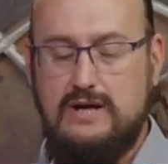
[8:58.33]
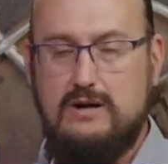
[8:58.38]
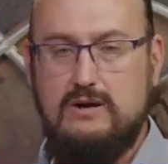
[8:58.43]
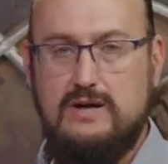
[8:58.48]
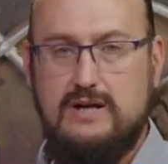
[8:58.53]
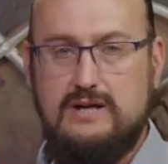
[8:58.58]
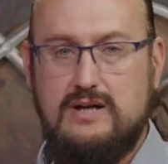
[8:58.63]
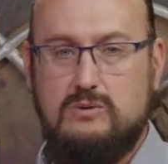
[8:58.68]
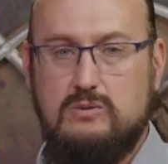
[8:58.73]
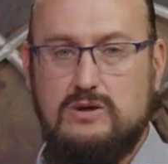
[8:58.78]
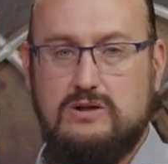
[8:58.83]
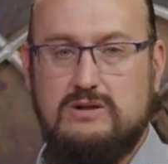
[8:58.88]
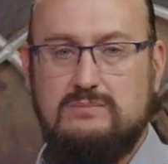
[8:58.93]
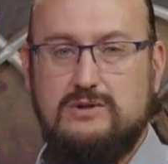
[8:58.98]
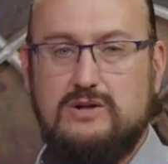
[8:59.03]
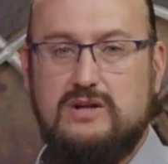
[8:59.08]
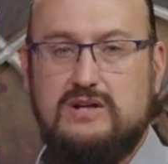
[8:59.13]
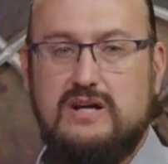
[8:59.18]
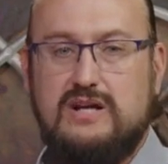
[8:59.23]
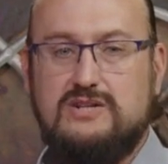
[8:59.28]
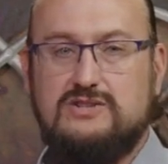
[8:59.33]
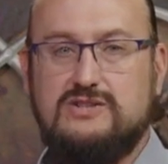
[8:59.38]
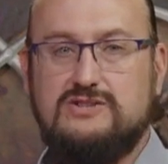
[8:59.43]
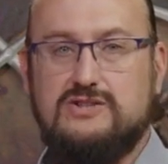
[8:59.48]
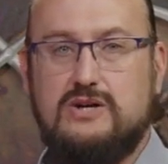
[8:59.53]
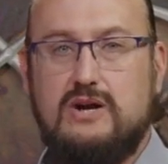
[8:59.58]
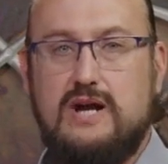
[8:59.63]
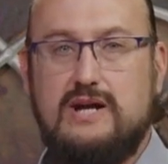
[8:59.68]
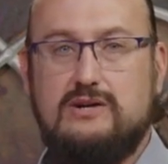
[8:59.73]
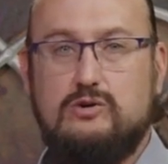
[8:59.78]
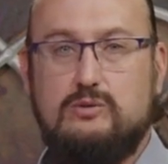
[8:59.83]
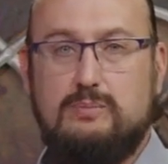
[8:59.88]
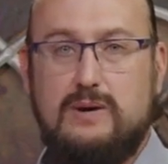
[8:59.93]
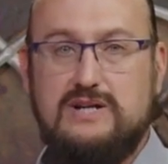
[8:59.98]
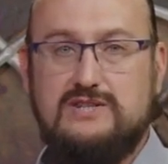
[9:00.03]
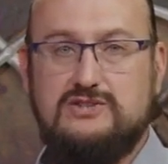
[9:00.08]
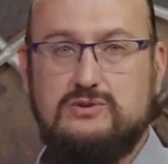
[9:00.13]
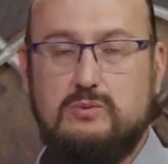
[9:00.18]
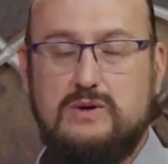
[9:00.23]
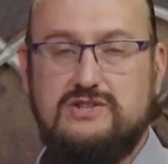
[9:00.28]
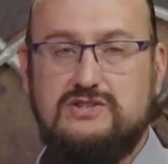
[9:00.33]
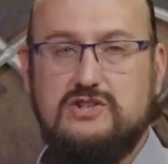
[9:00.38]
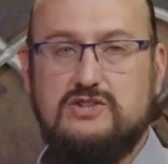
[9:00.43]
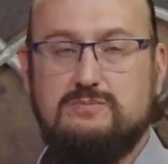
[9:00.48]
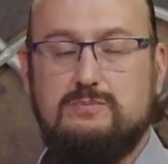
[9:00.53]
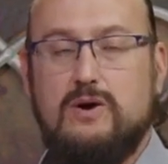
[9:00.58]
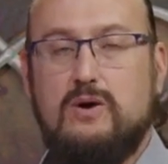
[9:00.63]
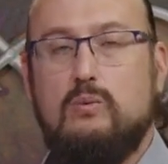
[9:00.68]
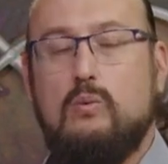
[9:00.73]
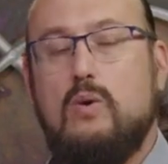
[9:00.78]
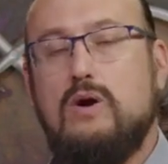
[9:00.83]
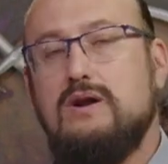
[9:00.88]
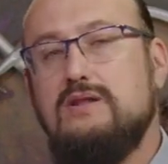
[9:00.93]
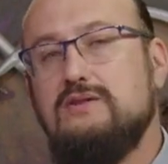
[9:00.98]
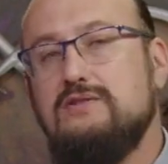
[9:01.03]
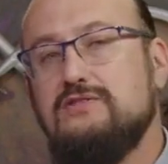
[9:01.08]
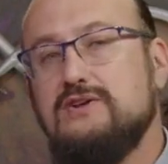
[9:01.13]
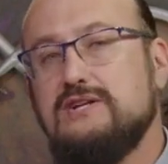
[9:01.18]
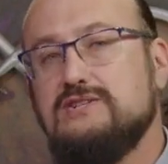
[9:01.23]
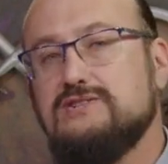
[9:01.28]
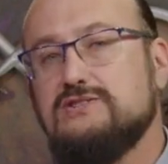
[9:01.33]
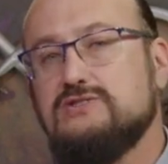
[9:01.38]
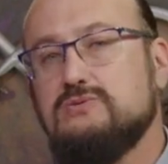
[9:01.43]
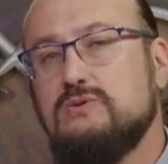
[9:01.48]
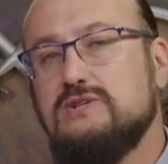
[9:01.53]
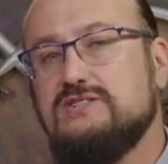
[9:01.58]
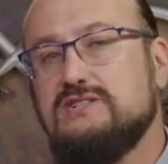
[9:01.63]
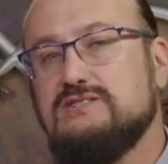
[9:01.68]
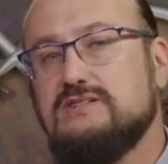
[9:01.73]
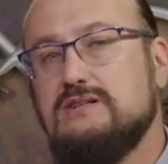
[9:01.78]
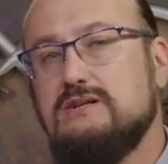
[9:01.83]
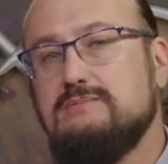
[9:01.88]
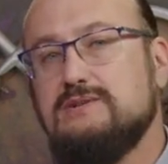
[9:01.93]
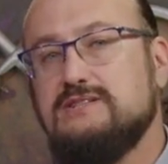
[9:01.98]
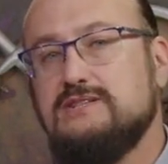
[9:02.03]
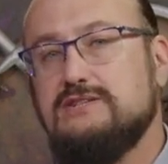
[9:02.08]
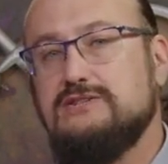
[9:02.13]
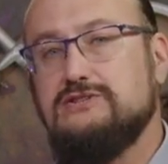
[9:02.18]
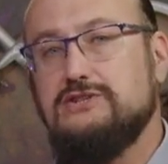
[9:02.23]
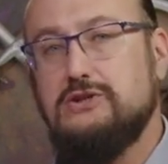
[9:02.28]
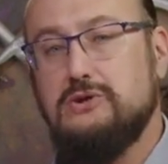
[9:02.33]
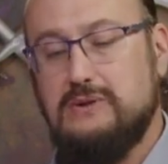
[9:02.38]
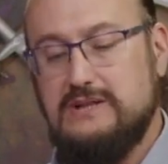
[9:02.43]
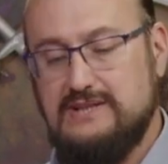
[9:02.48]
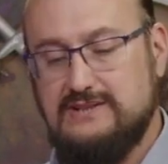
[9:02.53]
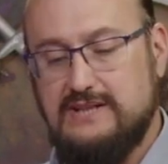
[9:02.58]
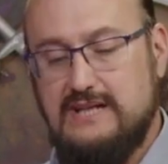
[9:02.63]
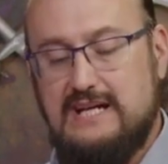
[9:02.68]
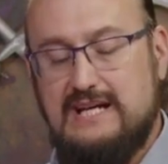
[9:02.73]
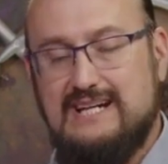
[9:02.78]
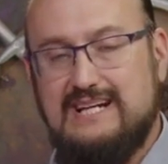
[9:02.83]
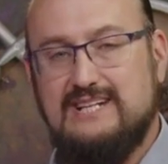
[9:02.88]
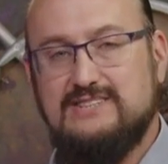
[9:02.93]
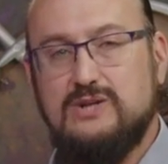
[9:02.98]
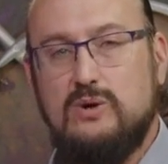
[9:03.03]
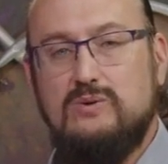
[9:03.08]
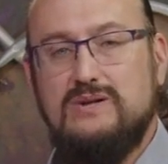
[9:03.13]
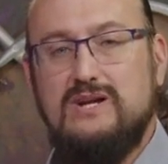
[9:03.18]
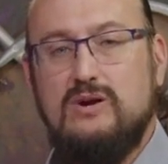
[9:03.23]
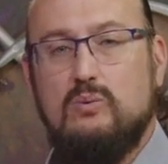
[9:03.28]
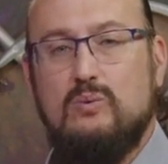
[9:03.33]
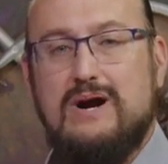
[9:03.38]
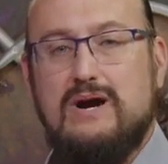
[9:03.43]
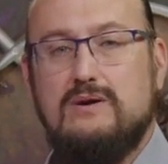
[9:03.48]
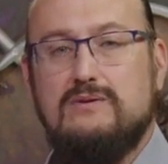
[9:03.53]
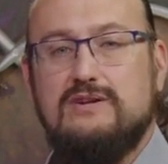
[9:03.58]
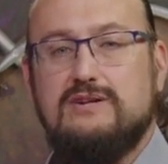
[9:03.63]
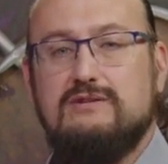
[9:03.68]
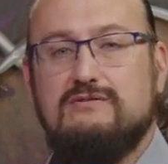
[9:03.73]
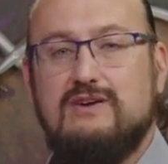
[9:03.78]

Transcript: area network communications are handled by switches, but one of the things a switch is limited to is it's only aware of the